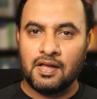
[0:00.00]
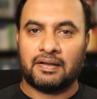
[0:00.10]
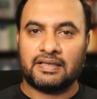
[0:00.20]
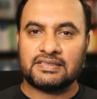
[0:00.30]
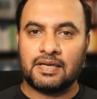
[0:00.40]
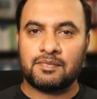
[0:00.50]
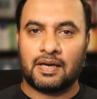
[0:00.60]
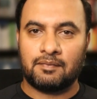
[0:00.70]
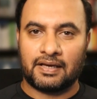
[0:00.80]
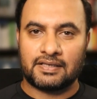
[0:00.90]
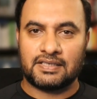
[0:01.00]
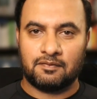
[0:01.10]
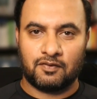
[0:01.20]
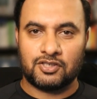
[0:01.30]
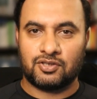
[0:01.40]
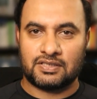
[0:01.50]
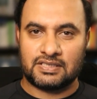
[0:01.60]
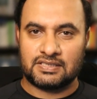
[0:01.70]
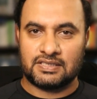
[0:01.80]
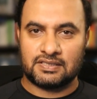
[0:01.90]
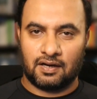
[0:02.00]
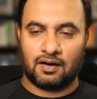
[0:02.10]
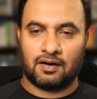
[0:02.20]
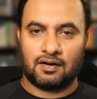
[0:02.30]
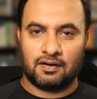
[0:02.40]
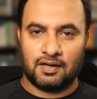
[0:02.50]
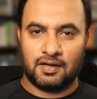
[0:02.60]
But at the same time, like I said, virtual assistants are